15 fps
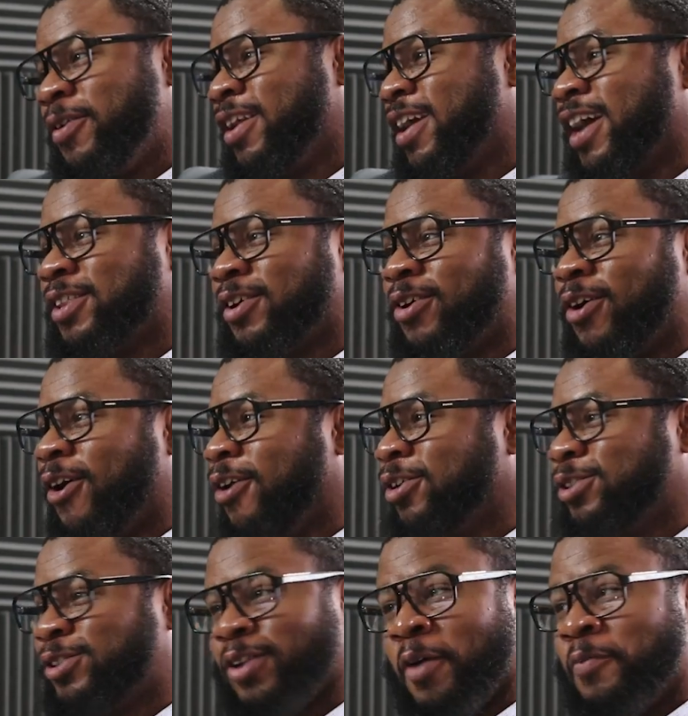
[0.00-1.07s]
could have got the
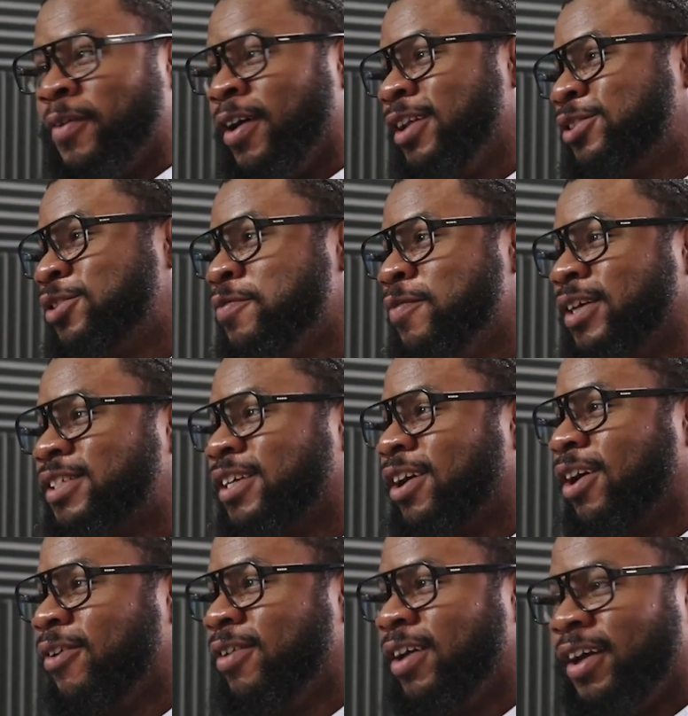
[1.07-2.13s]
call a month, two months ago.